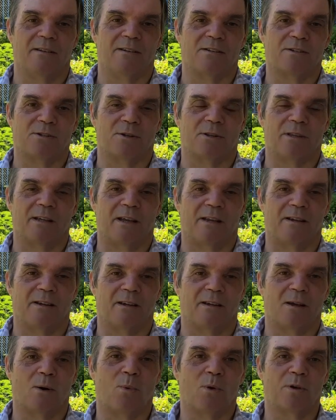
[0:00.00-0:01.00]
So they had
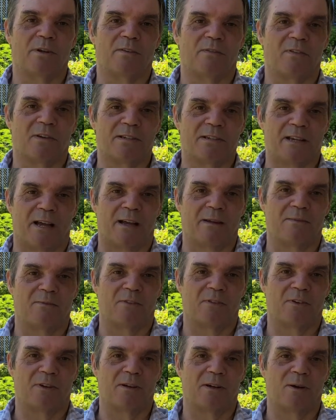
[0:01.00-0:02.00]
a wonderful time
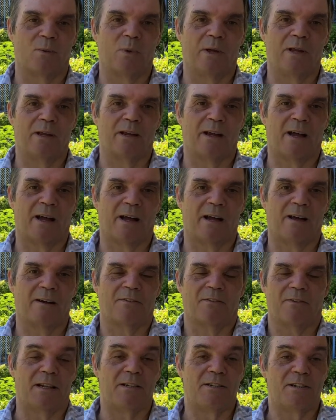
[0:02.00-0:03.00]
for a week and a
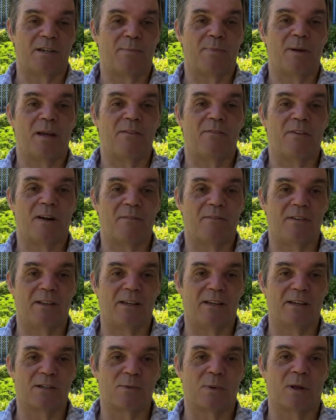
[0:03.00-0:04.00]
half. And she paid for
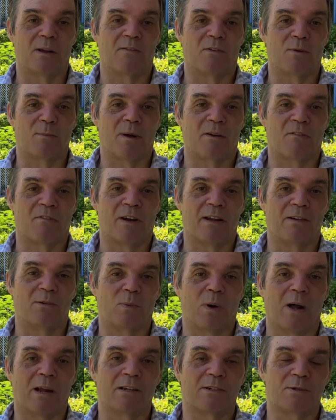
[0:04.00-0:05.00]
everything as well for my
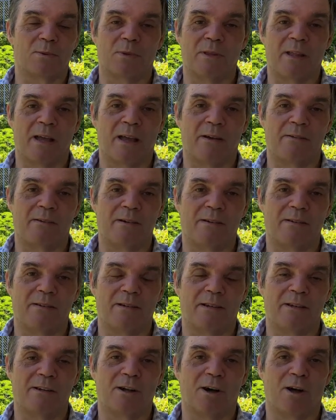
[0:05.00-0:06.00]
friend whilst we were there
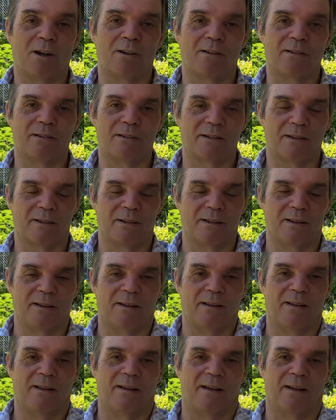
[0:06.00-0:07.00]
in Holland.
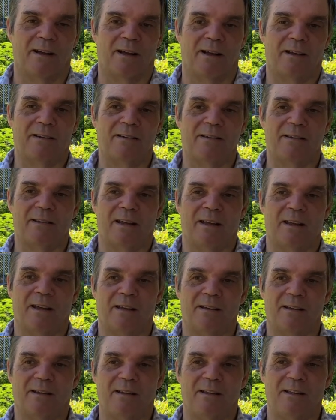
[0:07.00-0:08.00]
And
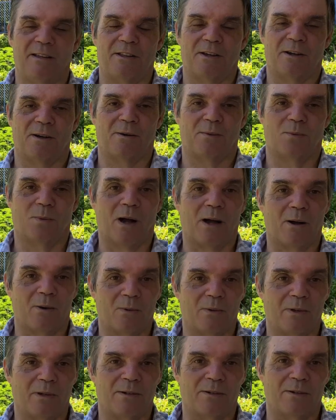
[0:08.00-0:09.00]
he thought,
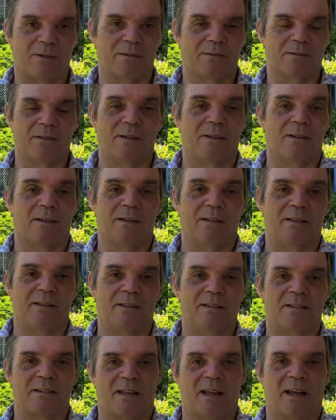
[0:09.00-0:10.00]
wow, you know,
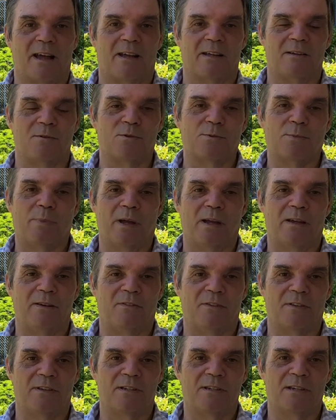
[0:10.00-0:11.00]
this guy who's paying
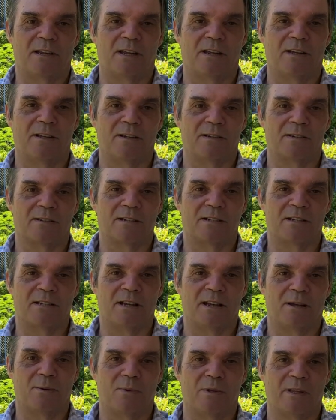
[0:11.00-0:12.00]
for this girl to
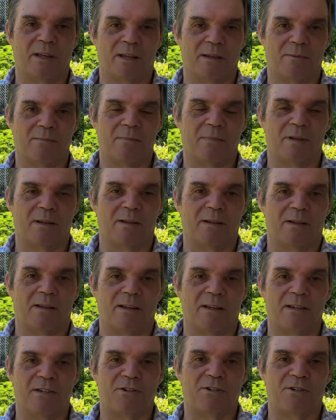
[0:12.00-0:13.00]
stay with him is